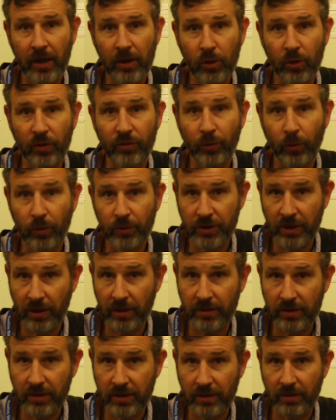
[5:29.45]
look forward
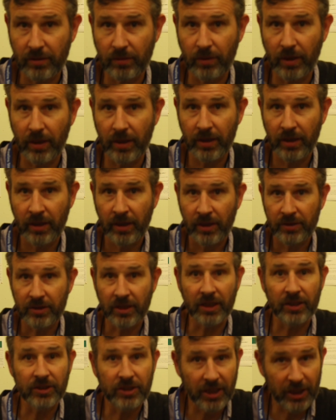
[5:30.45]

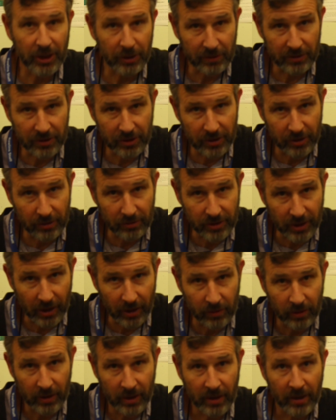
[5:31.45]
to continuing to do so,
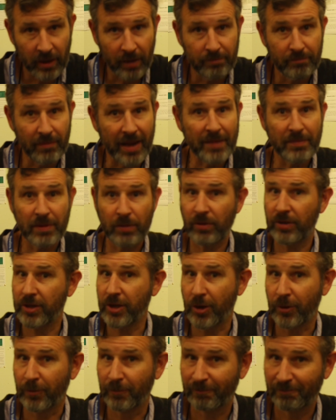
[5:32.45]
maybe with
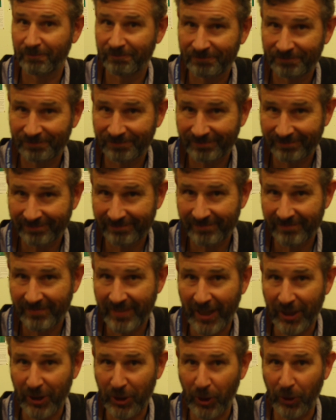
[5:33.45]
you.
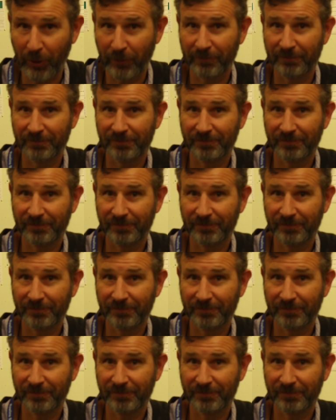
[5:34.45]
Thank you.